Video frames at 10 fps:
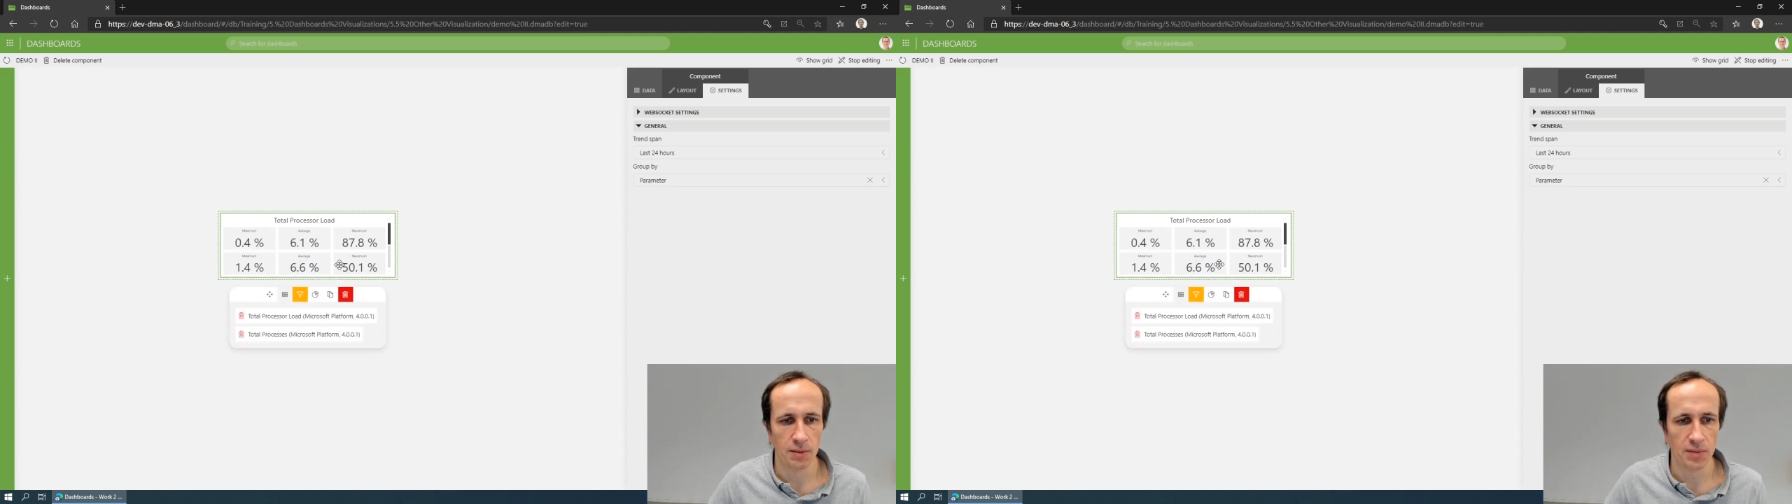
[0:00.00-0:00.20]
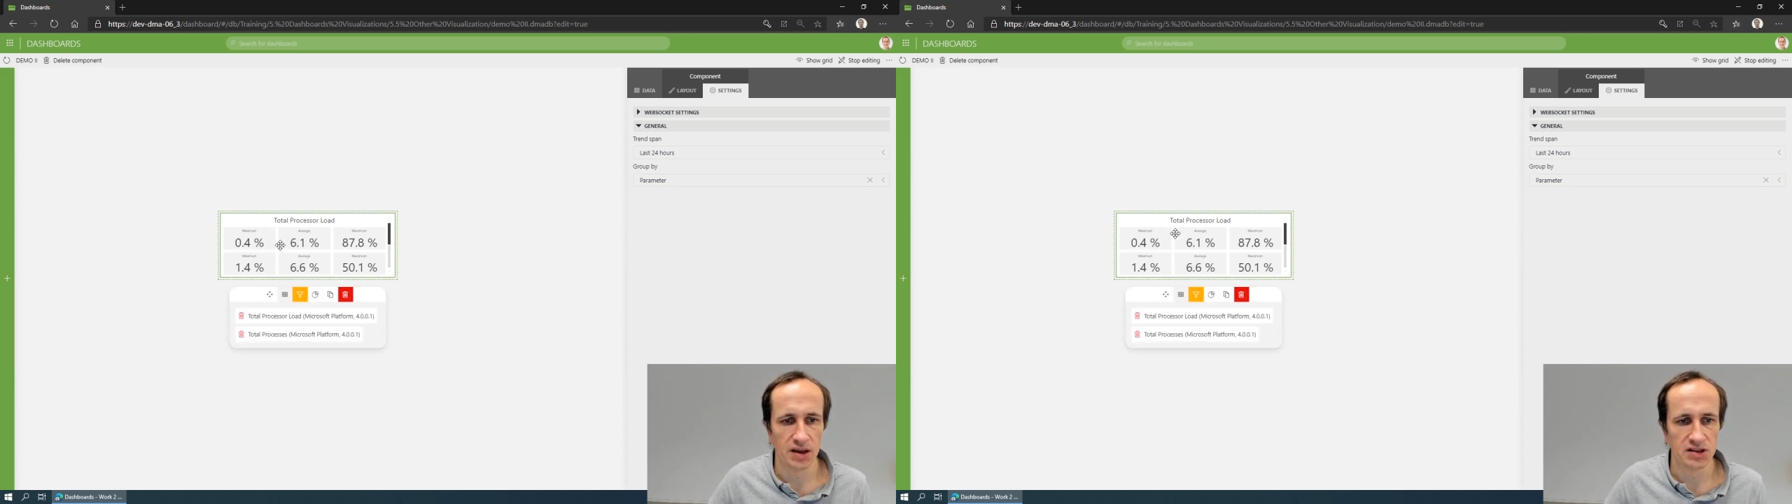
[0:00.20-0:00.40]

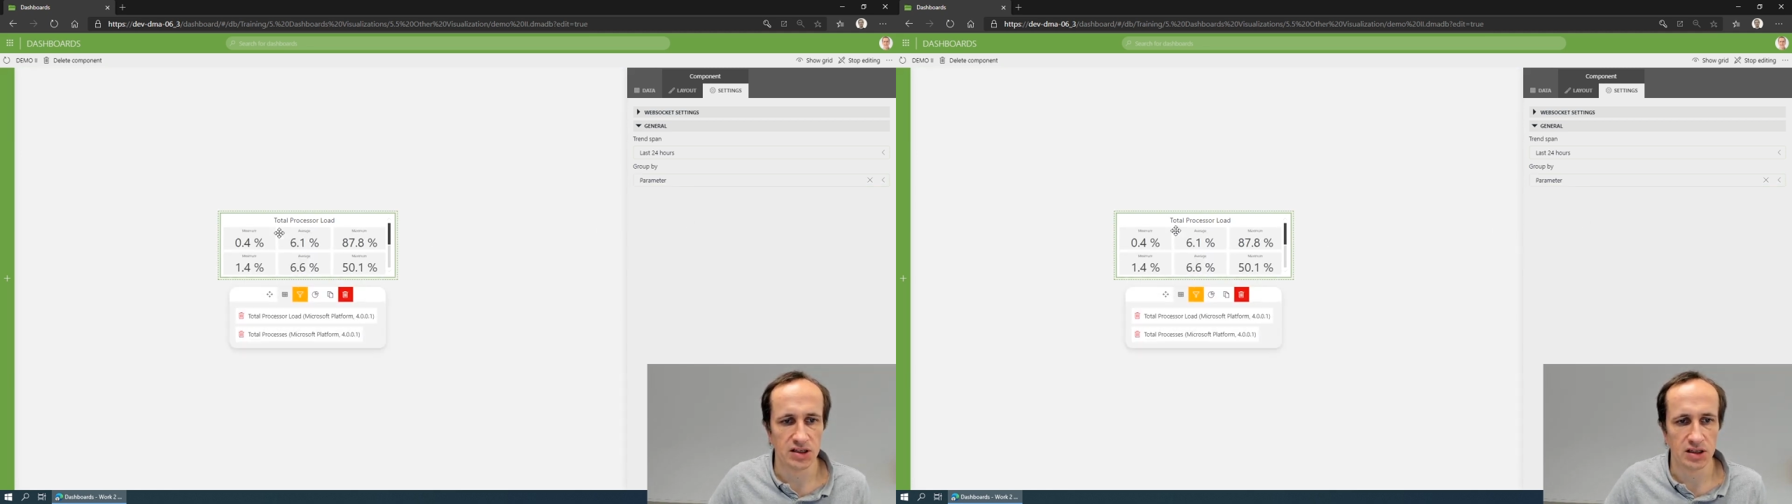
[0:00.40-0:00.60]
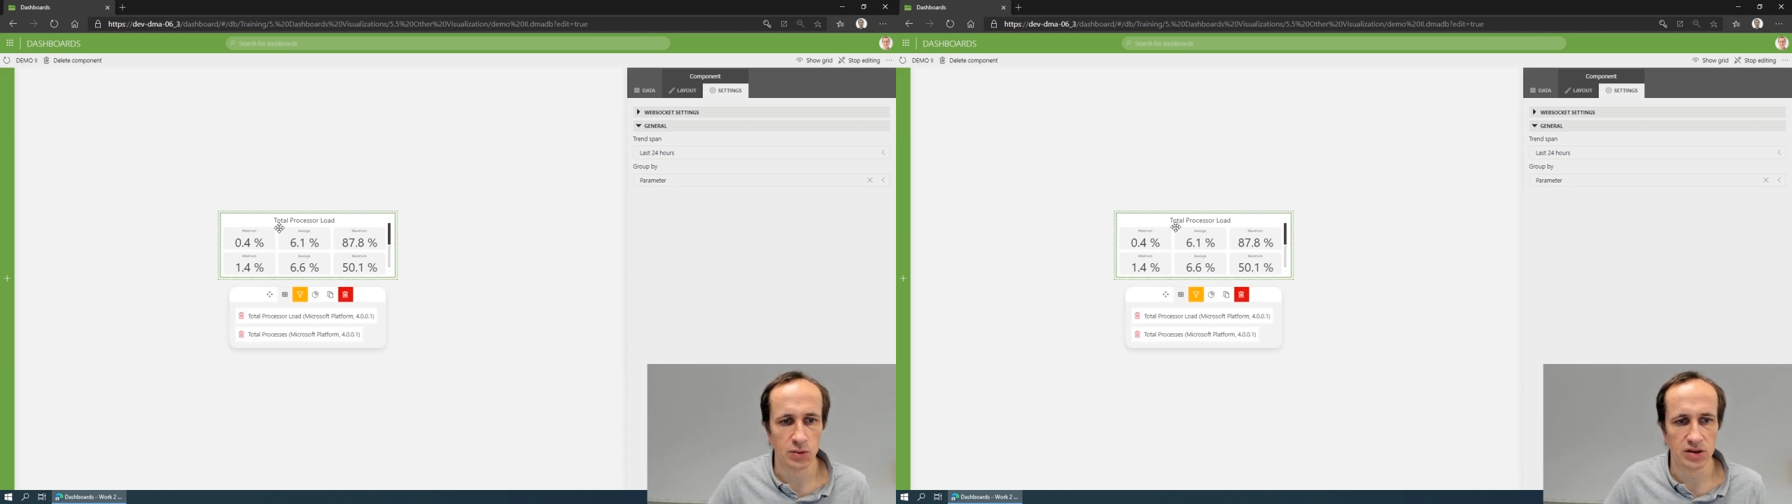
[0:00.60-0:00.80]
page
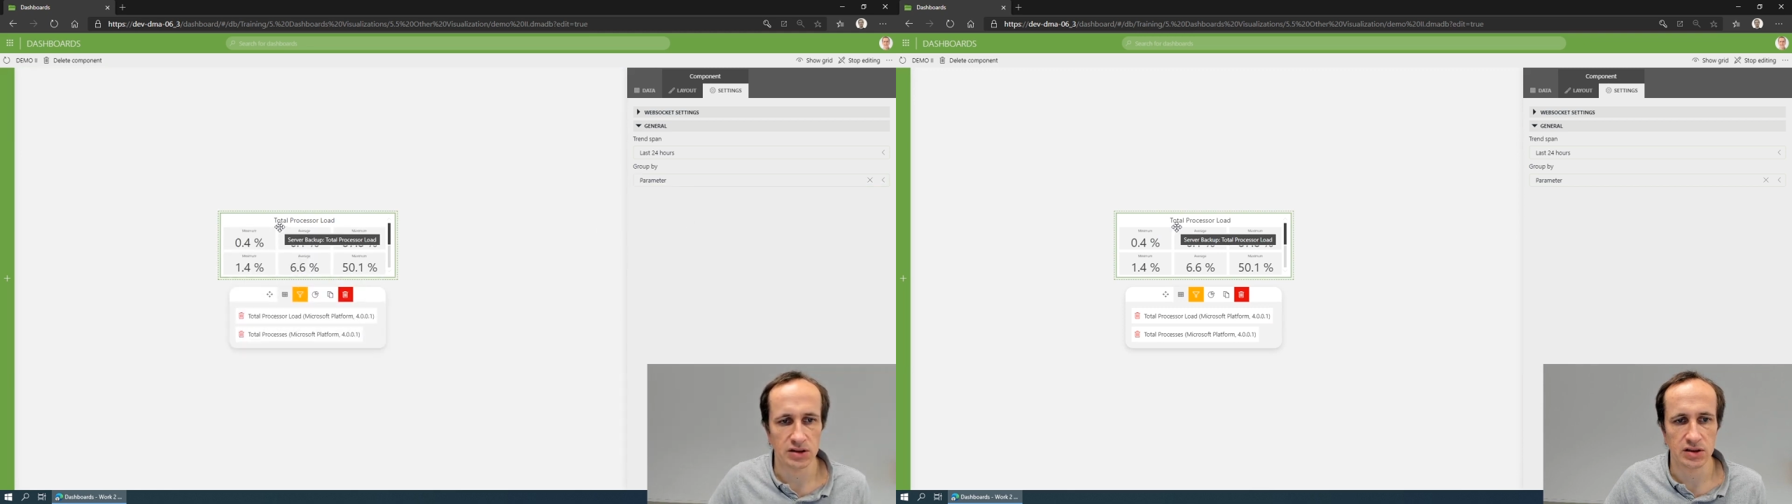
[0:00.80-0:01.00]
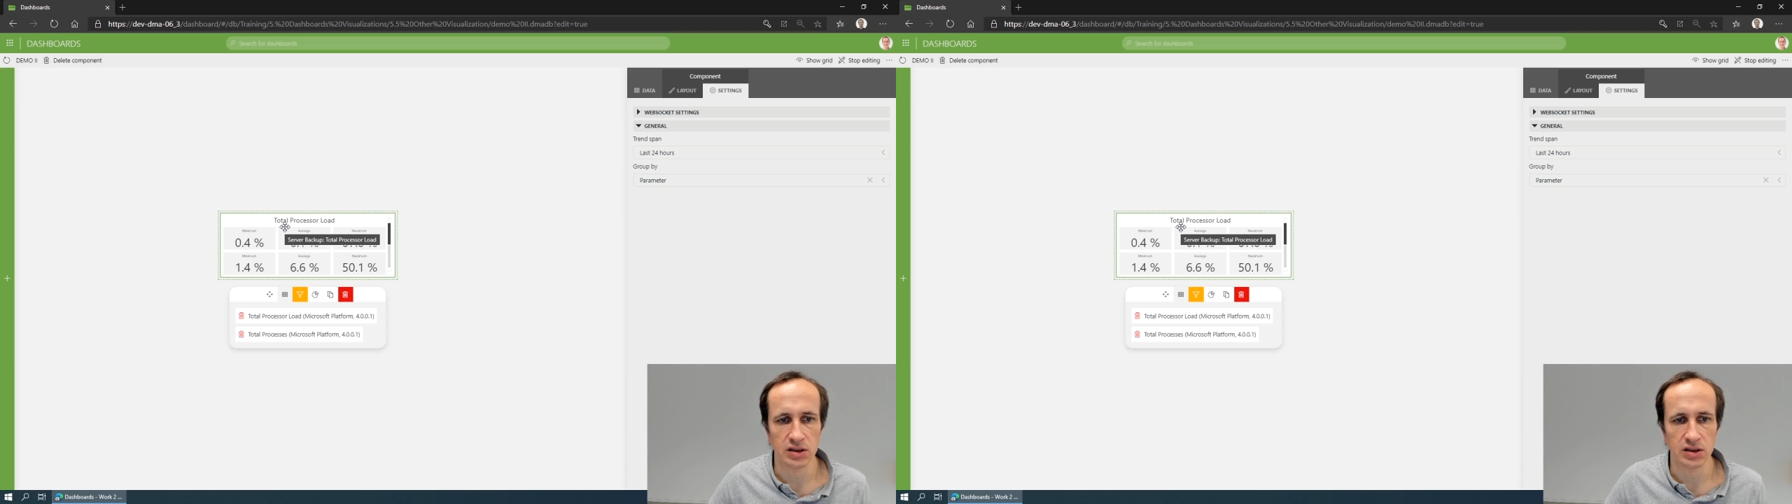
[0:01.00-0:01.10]
here with